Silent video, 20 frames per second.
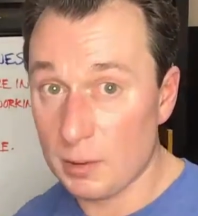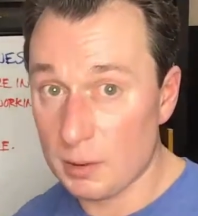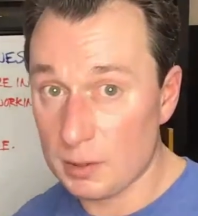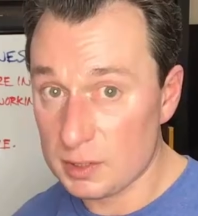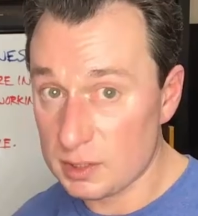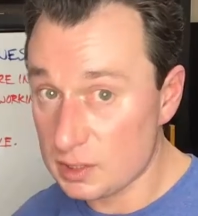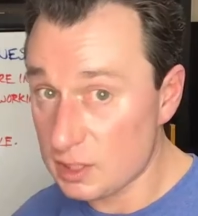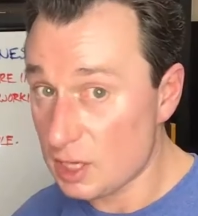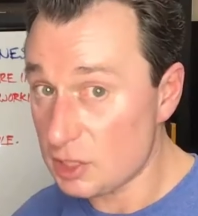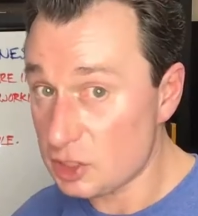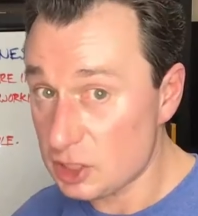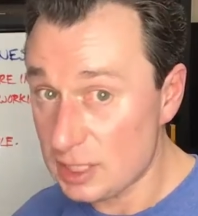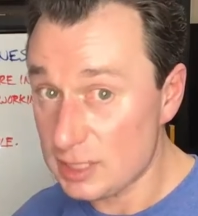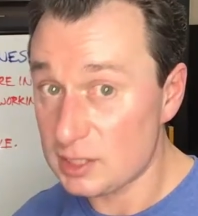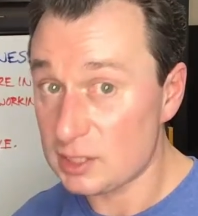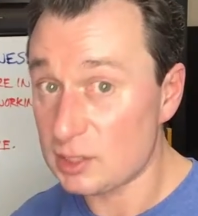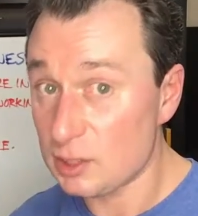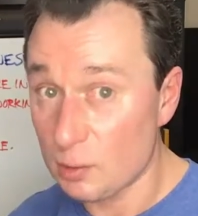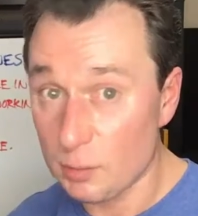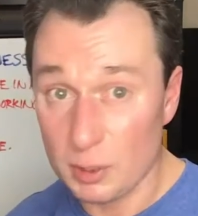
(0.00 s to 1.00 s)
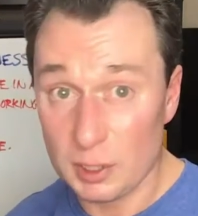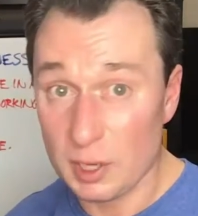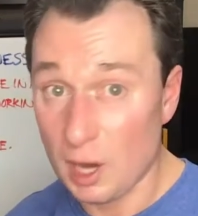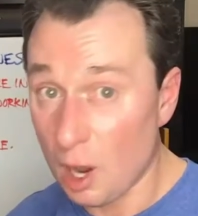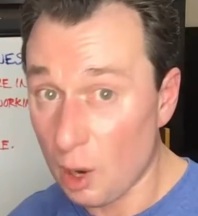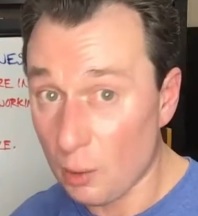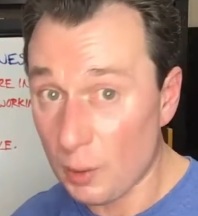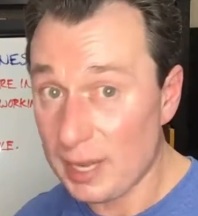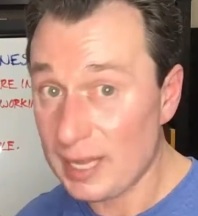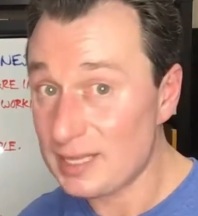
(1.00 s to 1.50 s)
such as someone
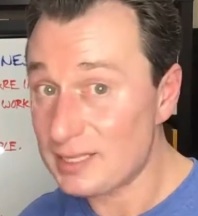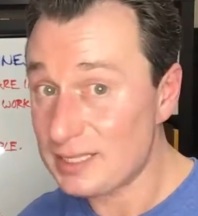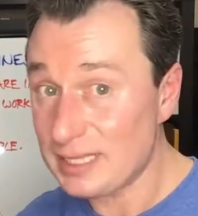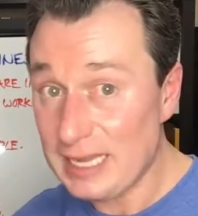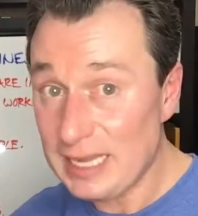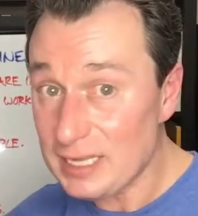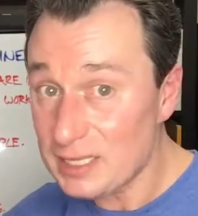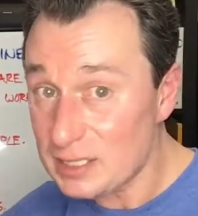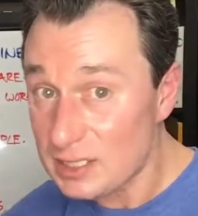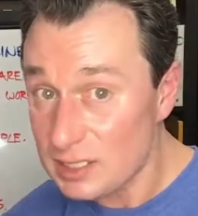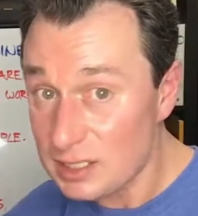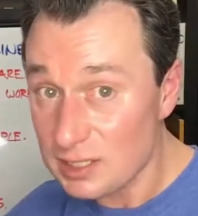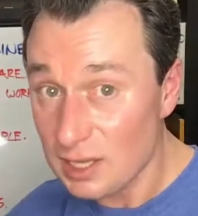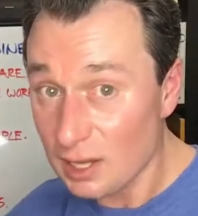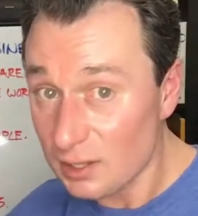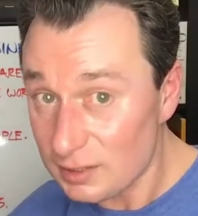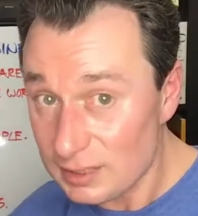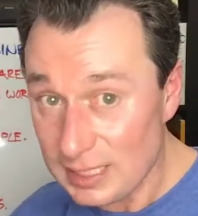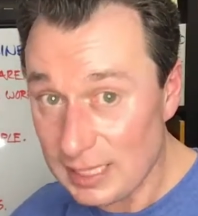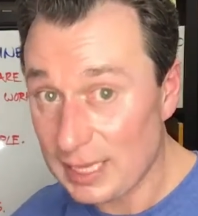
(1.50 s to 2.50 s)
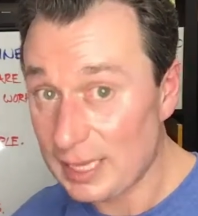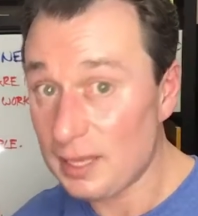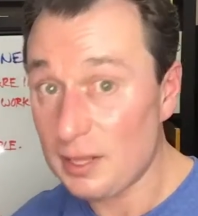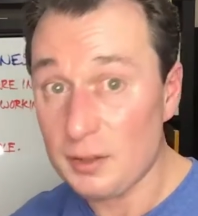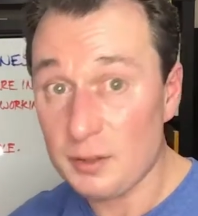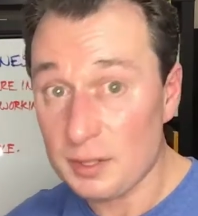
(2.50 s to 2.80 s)
always insulting